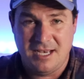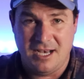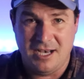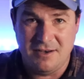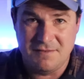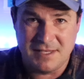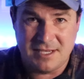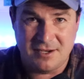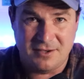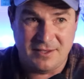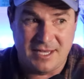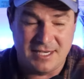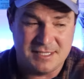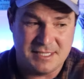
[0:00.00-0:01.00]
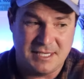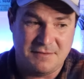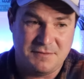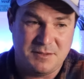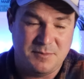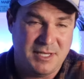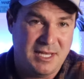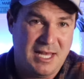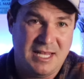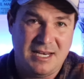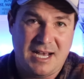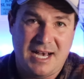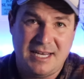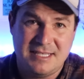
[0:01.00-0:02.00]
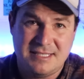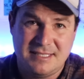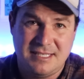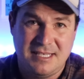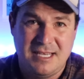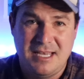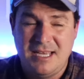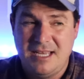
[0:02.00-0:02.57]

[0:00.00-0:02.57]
of the Carolina skiff to me. And honestly,